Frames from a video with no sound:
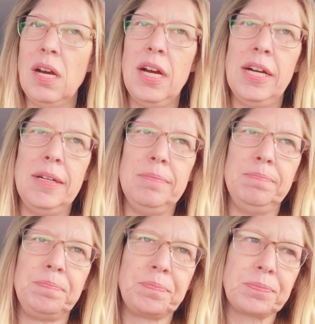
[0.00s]

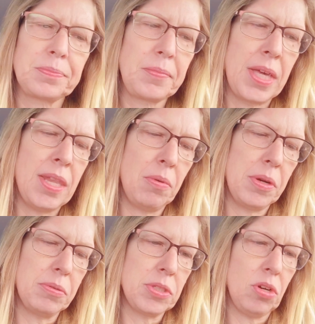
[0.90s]
And then
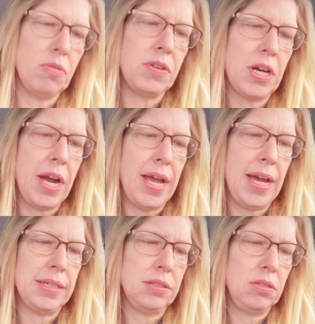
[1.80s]
when it was over, I
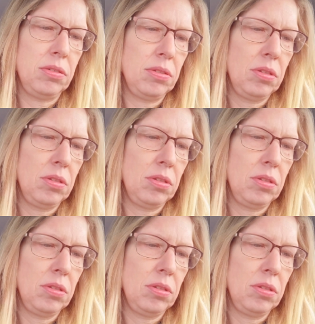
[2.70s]
asked